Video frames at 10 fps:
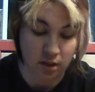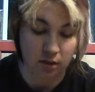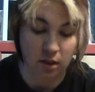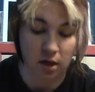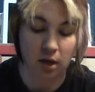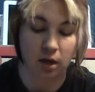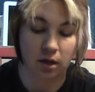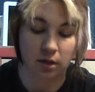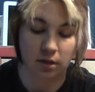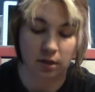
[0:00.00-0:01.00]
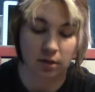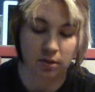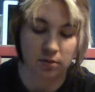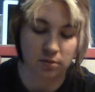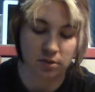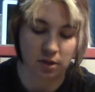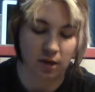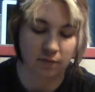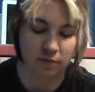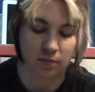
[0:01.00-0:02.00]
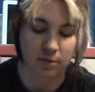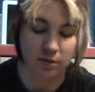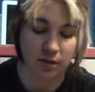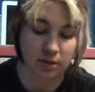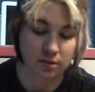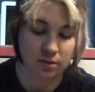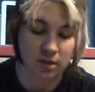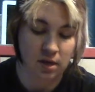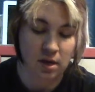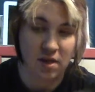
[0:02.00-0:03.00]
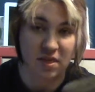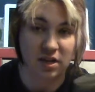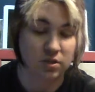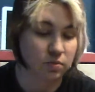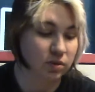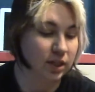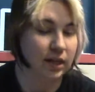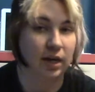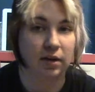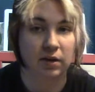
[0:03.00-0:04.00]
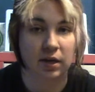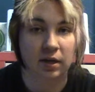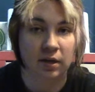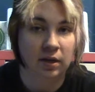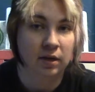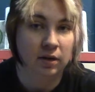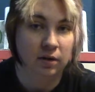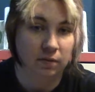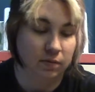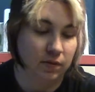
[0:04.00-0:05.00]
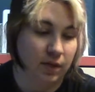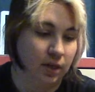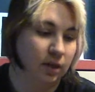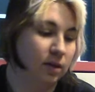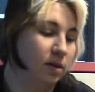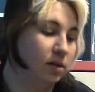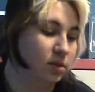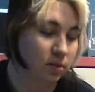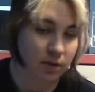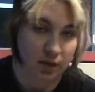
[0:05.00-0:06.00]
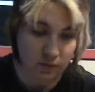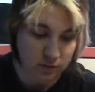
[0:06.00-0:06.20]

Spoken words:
Long, narrow, soft rubber things. That's really hairy. Hopefully soaking will